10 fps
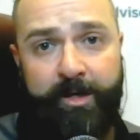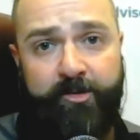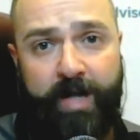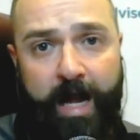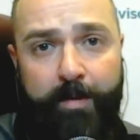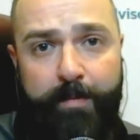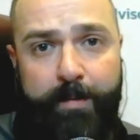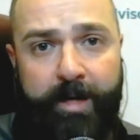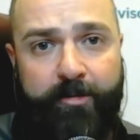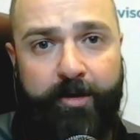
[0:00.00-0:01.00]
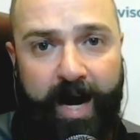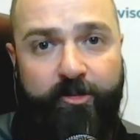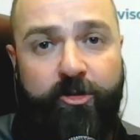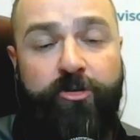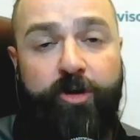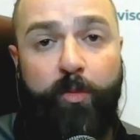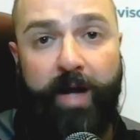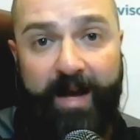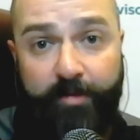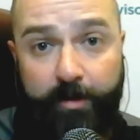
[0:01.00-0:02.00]
to mention how many people out there actually
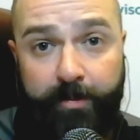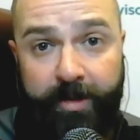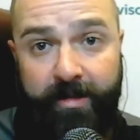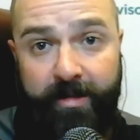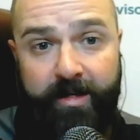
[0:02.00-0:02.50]
don't have a plan.